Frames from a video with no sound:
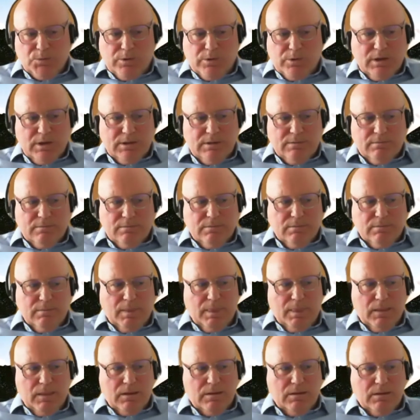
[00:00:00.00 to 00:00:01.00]
where I,
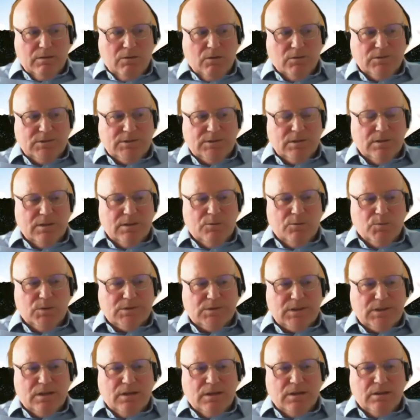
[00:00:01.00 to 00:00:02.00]
constantly
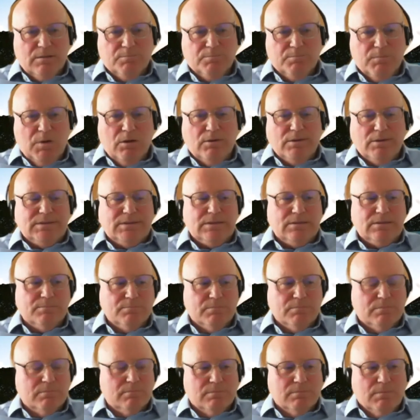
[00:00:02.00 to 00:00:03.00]
was kind of
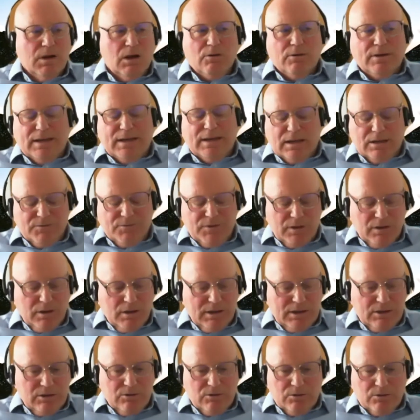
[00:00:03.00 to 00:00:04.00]
moaning, if you
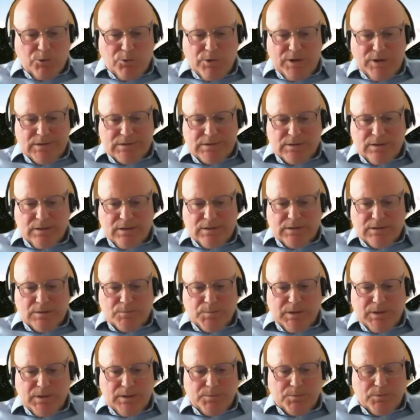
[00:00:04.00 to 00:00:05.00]
like, or
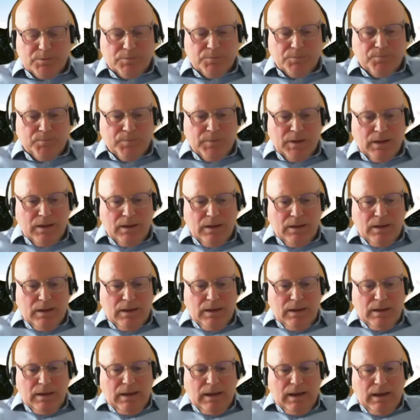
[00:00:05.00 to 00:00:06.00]
criticizing people.
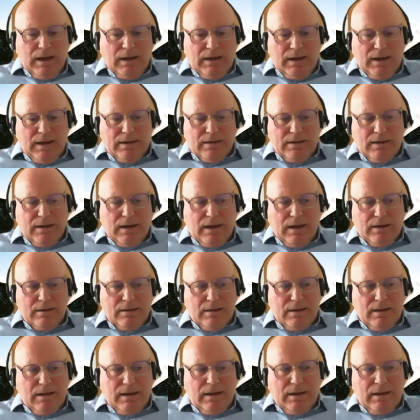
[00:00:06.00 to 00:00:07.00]
And, and, and
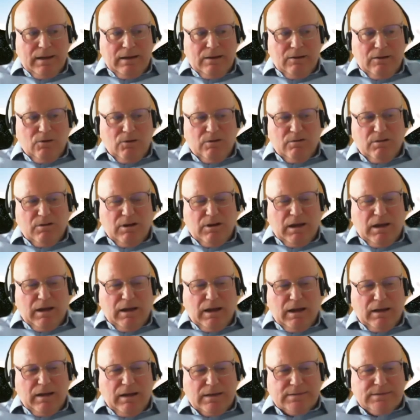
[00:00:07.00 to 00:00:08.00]
a,
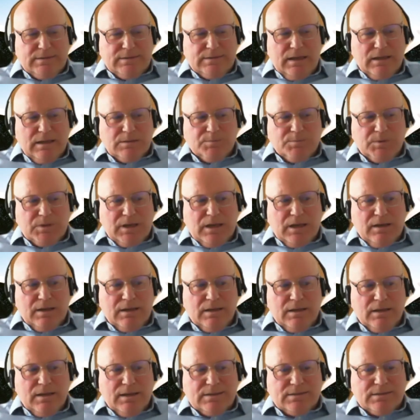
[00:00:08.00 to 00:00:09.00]
a, salesman
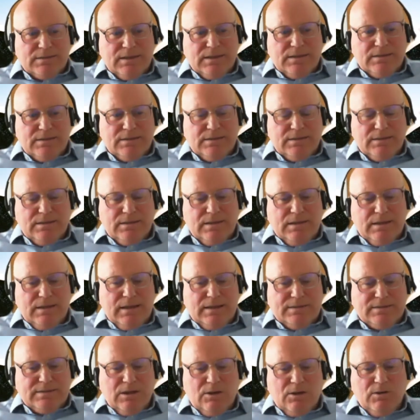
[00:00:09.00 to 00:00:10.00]
kind of like said,
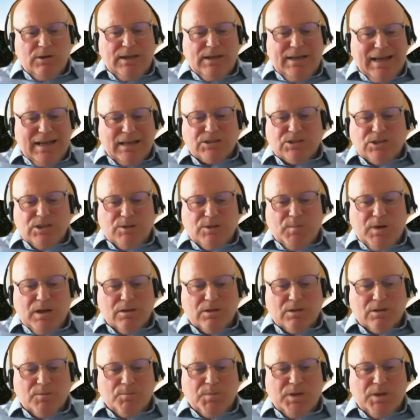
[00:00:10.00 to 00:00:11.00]
it's only actually
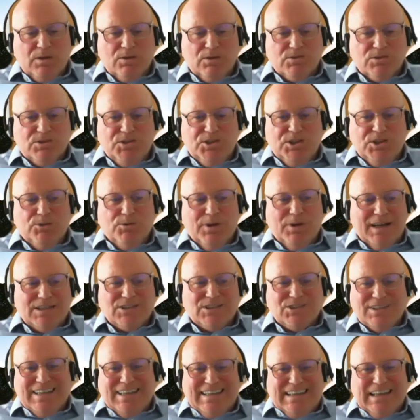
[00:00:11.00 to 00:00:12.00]
Malcolm because you
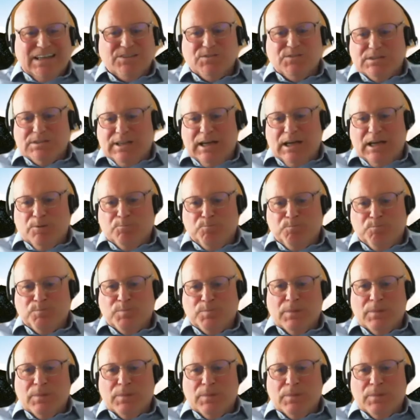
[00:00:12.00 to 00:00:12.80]
actually give a damn.